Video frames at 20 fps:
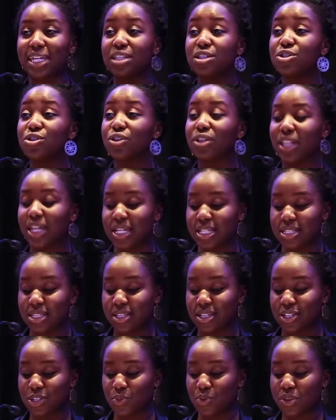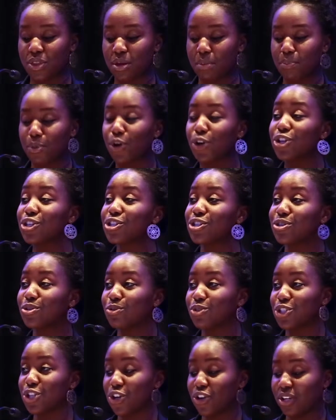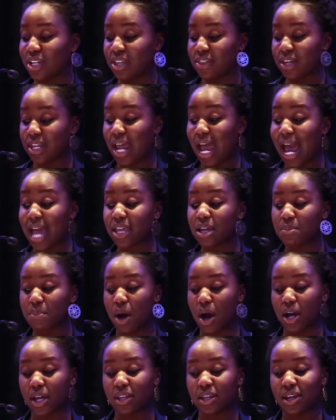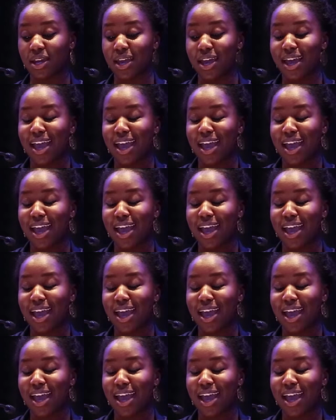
interlaces with a personal journey that I am on,